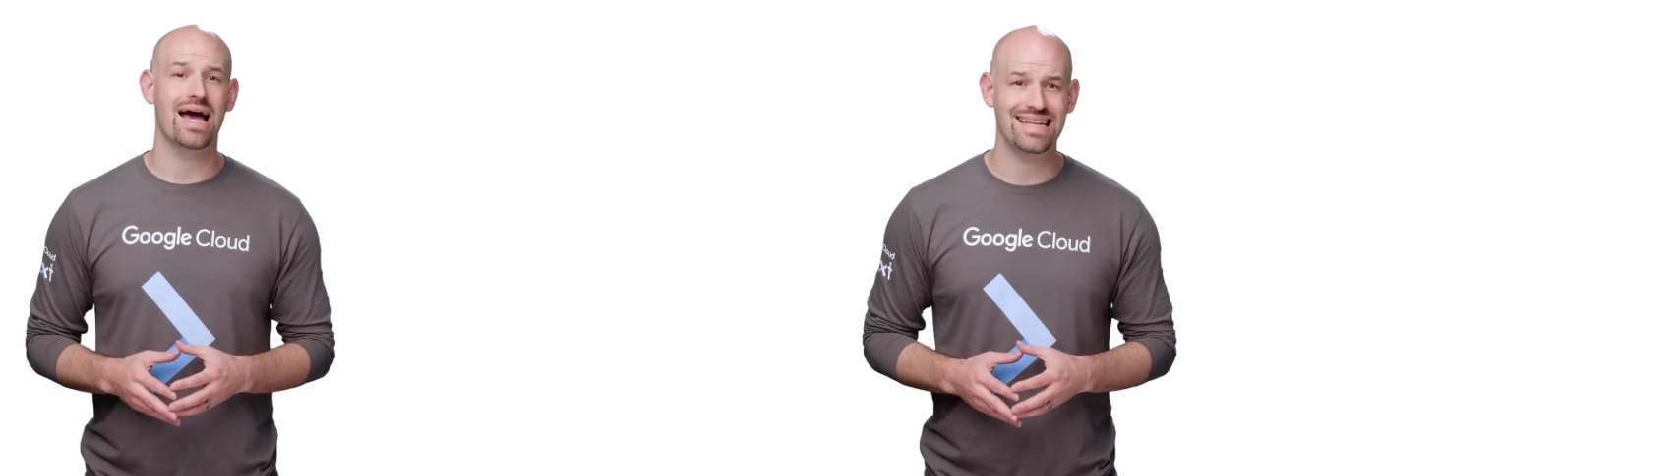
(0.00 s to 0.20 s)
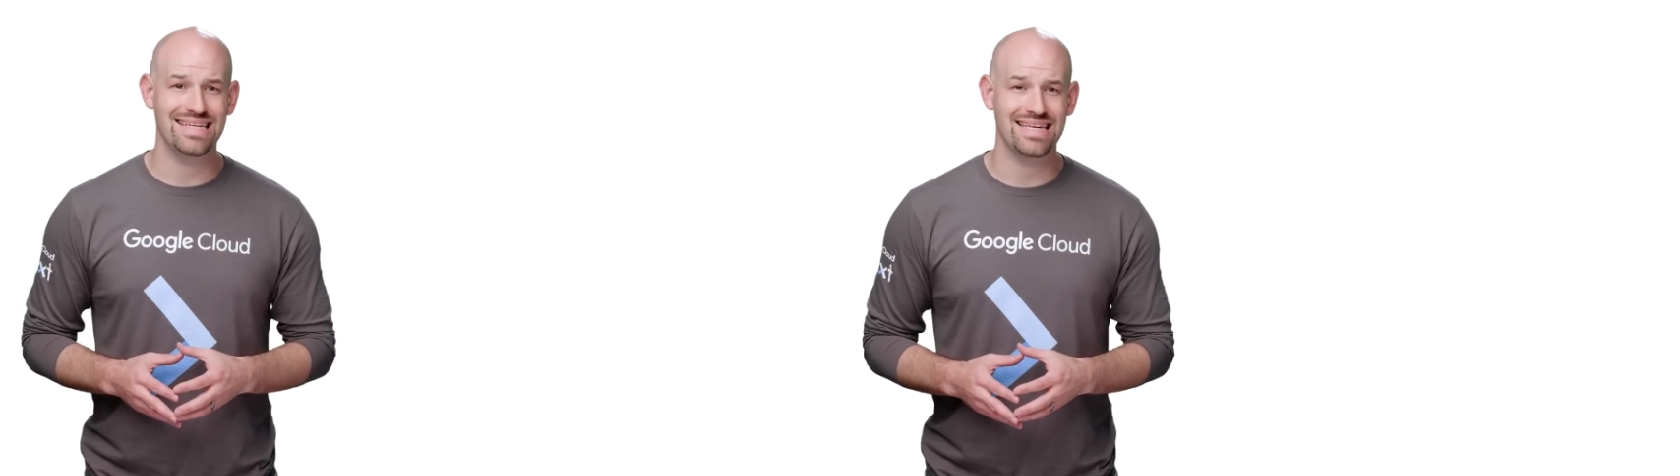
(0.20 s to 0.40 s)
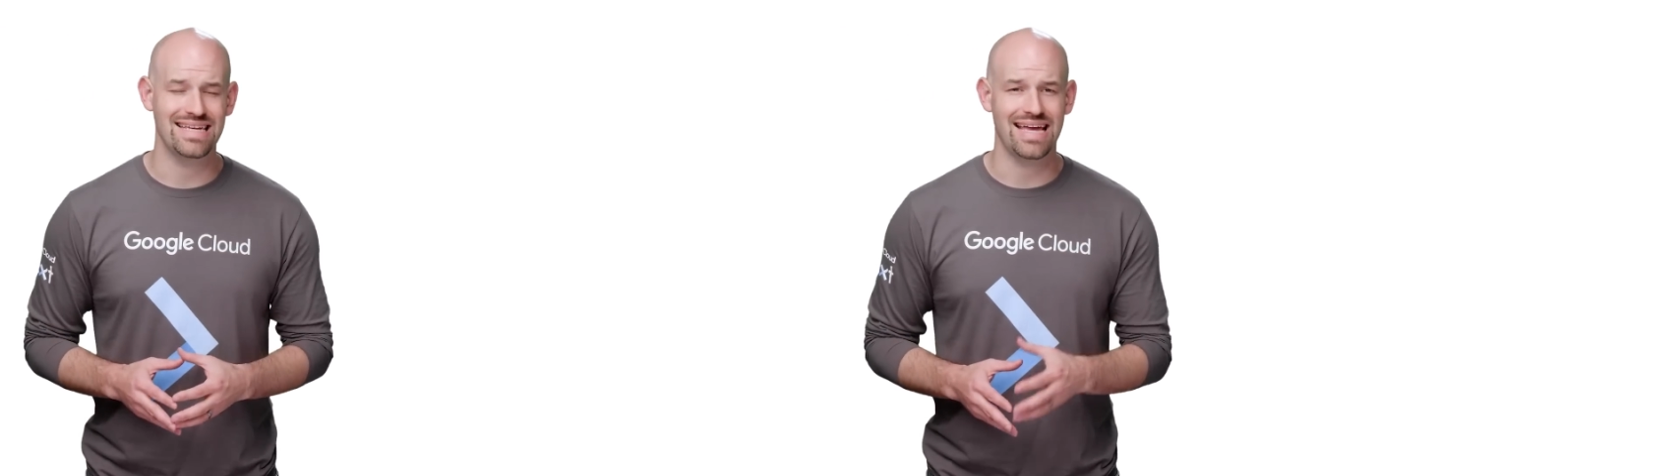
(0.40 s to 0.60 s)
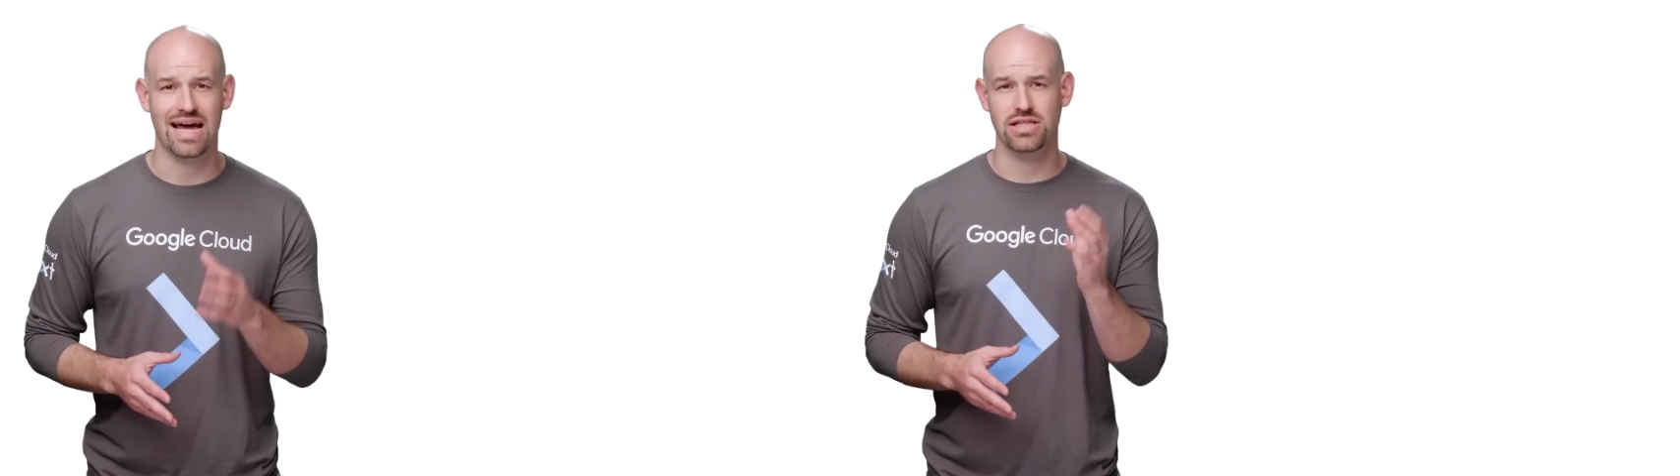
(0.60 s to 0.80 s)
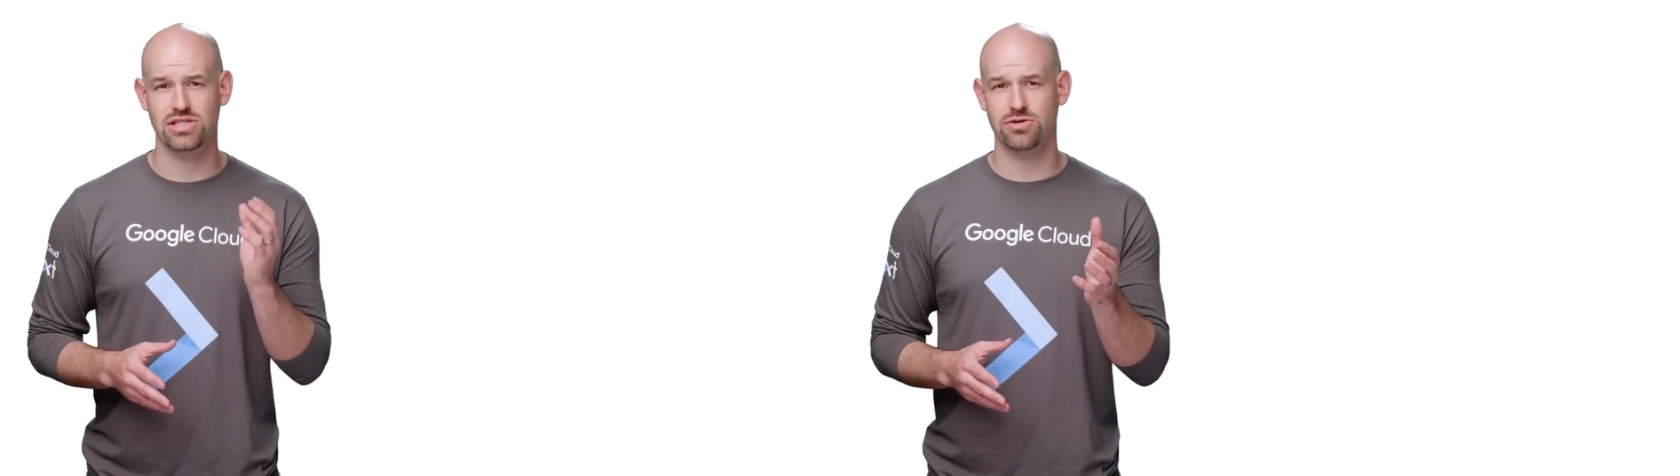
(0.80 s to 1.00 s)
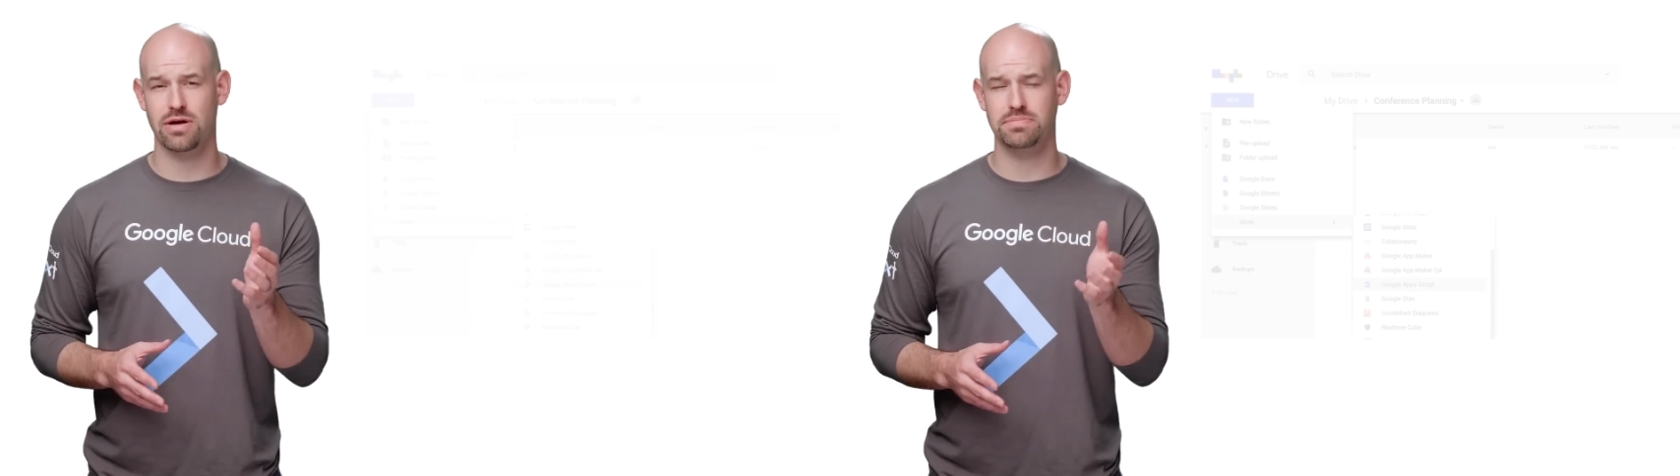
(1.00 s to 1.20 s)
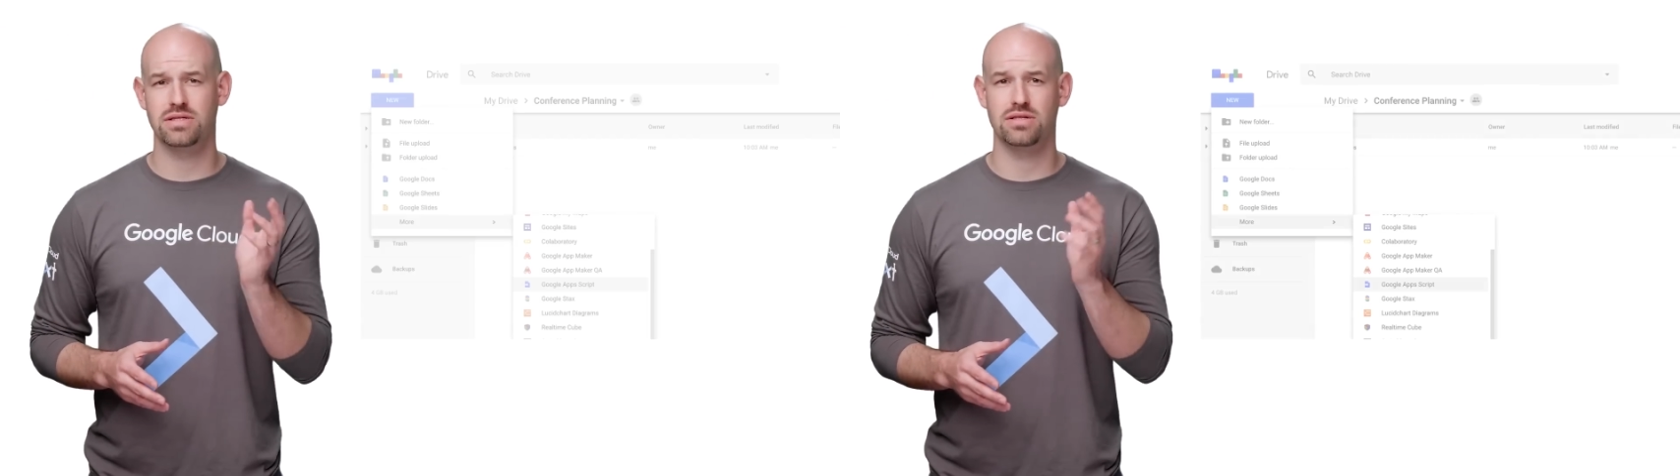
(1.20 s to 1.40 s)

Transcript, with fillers: I D E at script